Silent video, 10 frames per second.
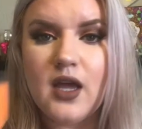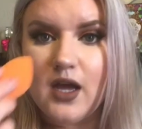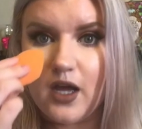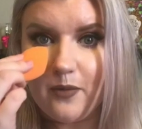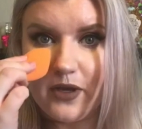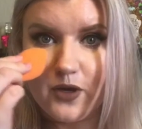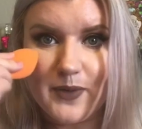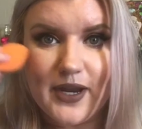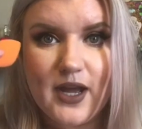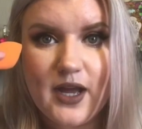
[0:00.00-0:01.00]
under
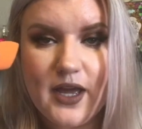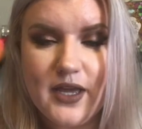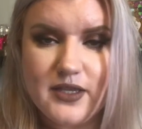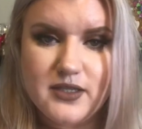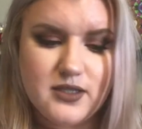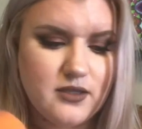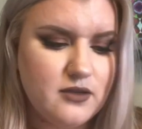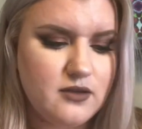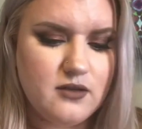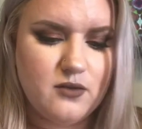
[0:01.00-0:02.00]
my eyes,
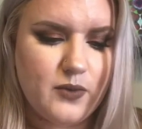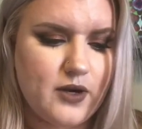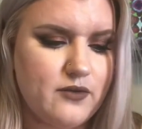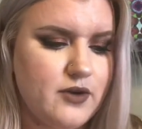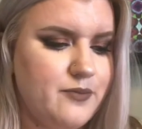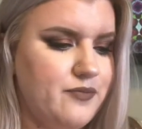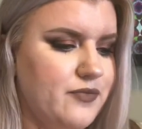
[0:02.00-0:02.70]
wherever.